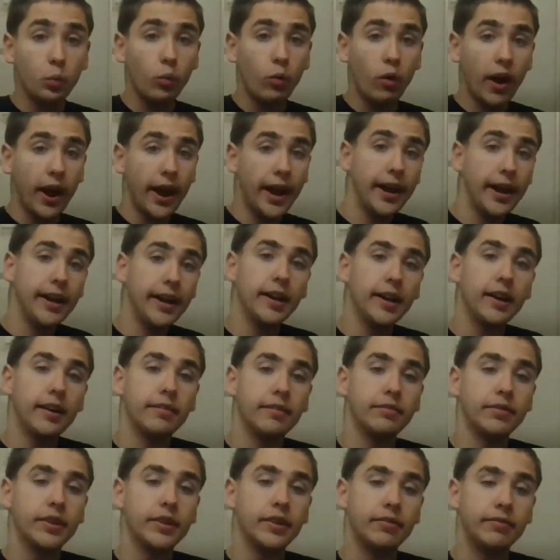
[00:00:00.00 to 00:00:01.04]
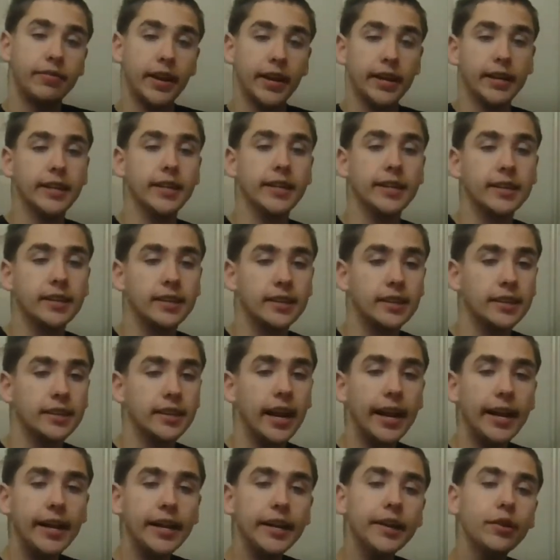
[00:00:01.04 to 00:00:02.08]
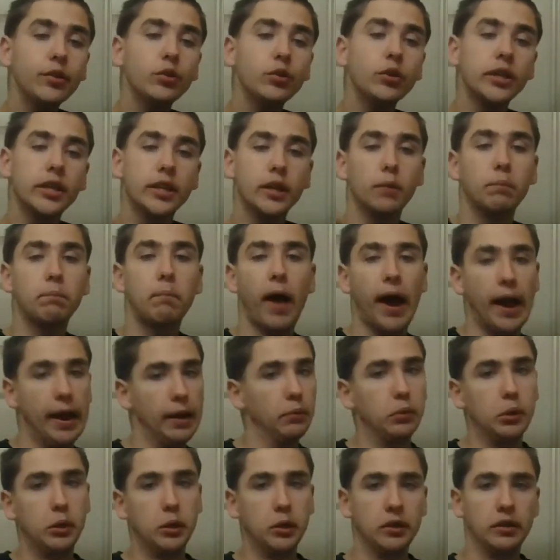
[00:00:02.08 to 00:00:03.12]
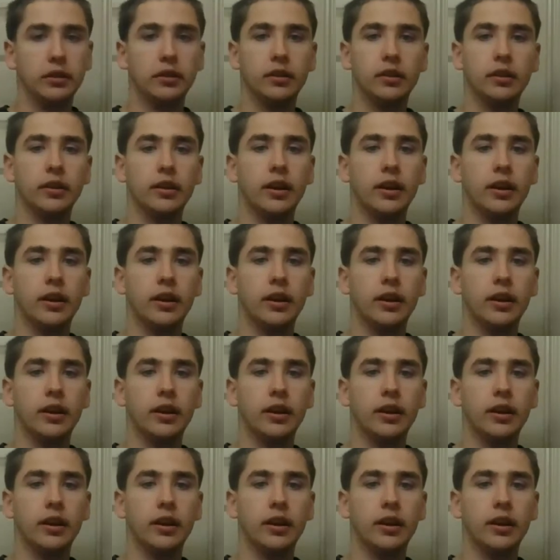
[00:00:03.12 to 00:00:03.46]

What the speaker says: way of defending, they use the Bible